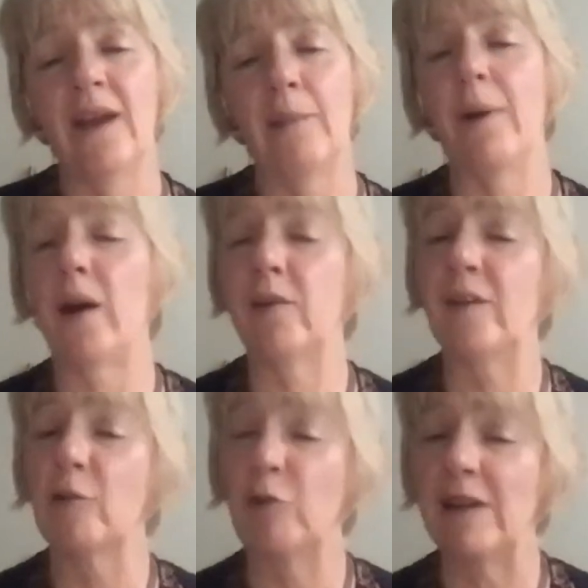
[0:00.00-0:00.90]
And part of
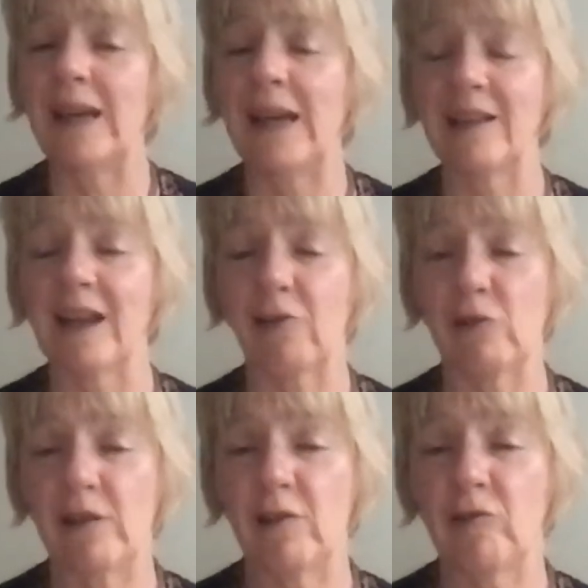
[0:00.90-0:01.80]
the Green Deal is
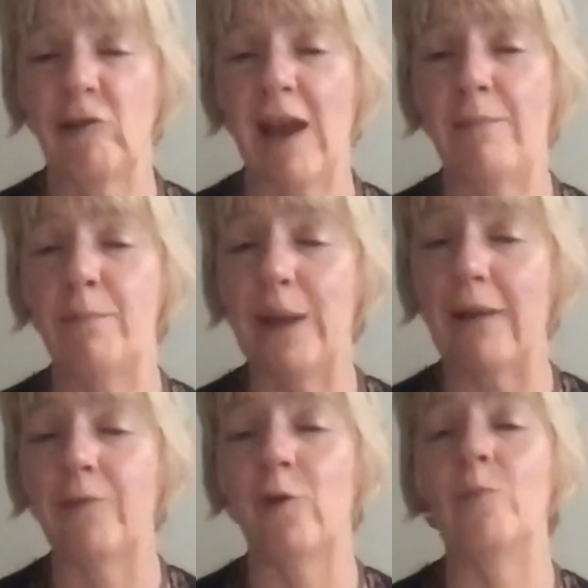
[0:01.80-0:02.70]
actually to create
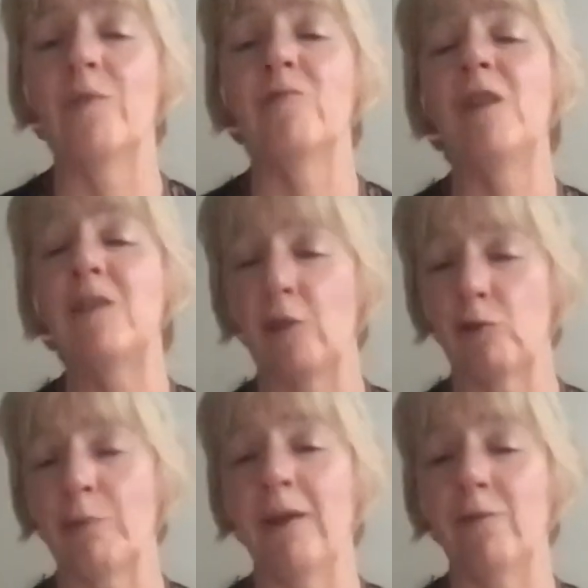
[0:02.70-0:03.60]
platforms,
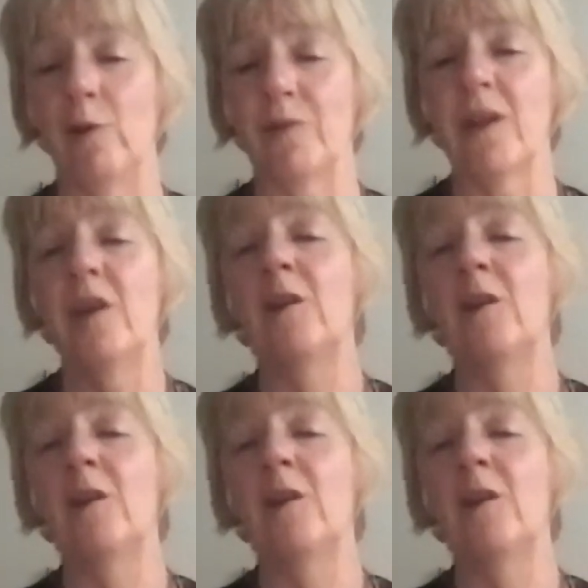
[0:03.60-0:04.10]
research platforms,